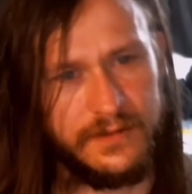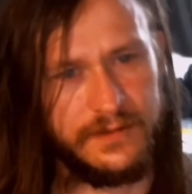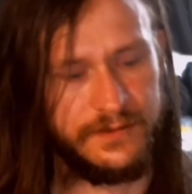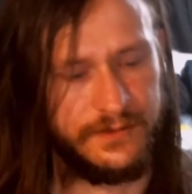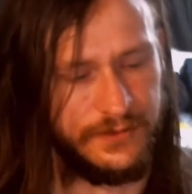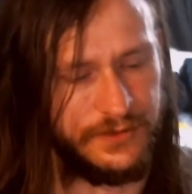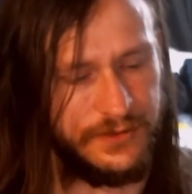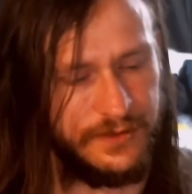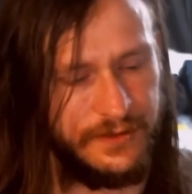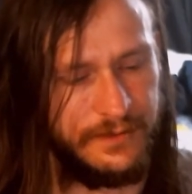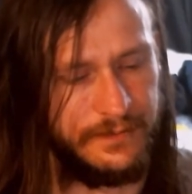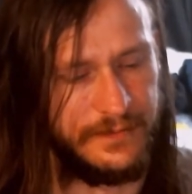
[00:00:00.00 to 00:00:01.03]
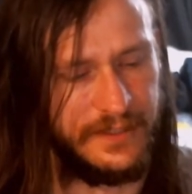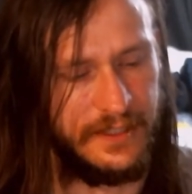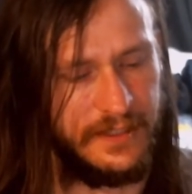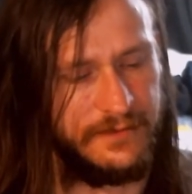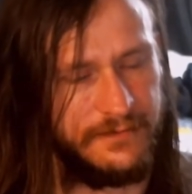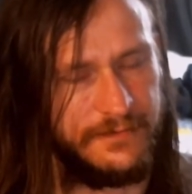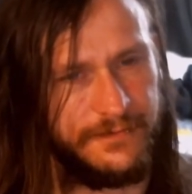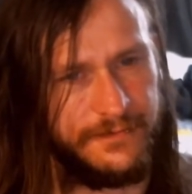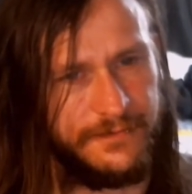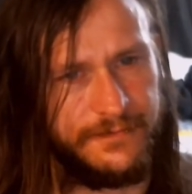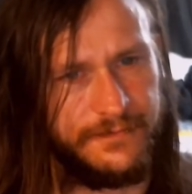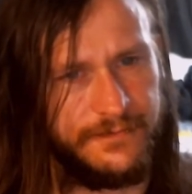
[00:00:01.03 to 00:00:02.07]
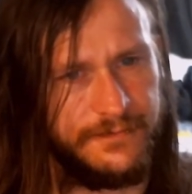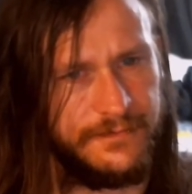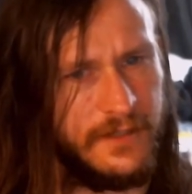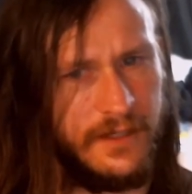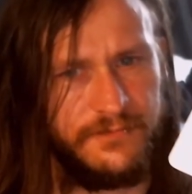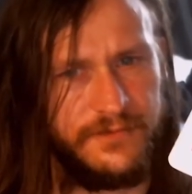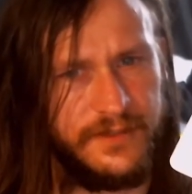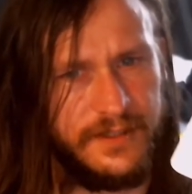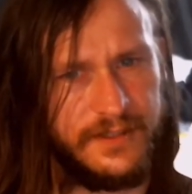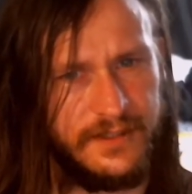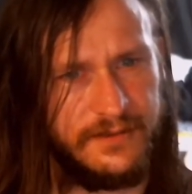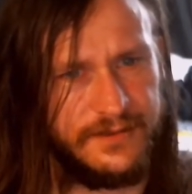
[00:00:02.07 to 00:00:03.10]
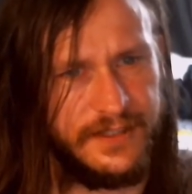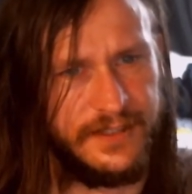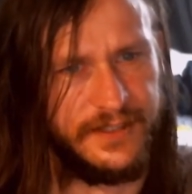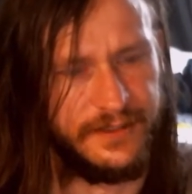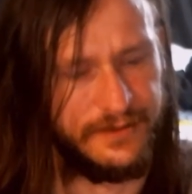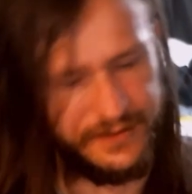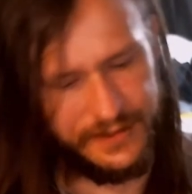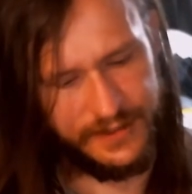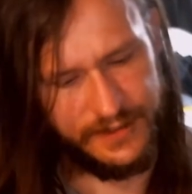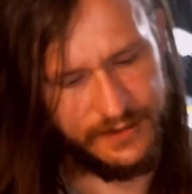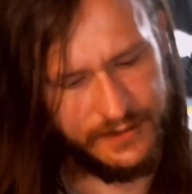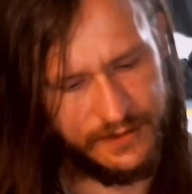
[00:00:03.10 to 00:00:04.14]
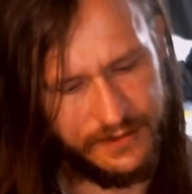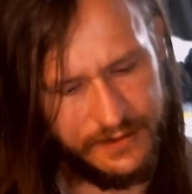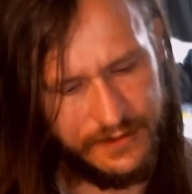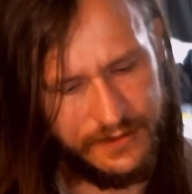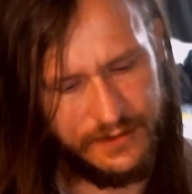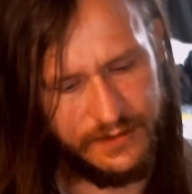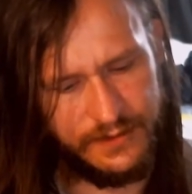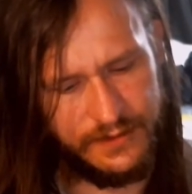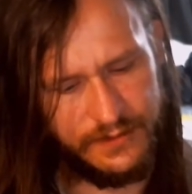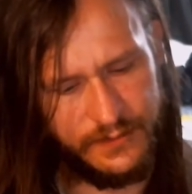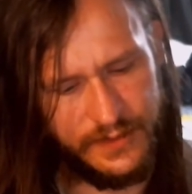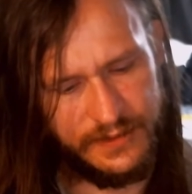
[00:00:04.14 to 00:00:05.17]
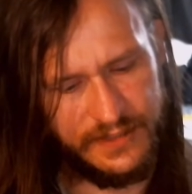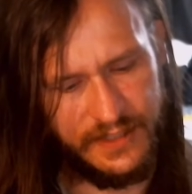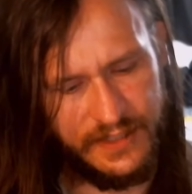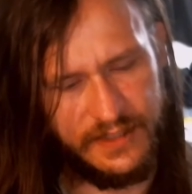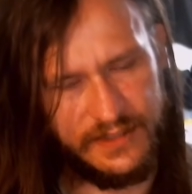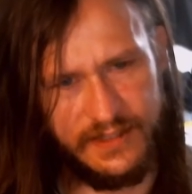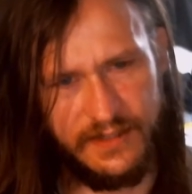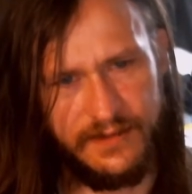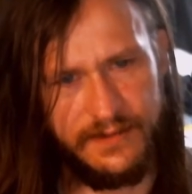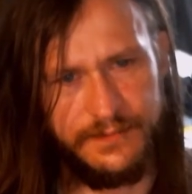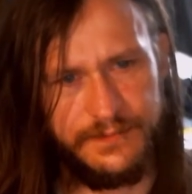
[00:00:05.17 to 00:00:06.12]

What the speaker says: through some kind of conflict, I was saying earlier, but you're taking time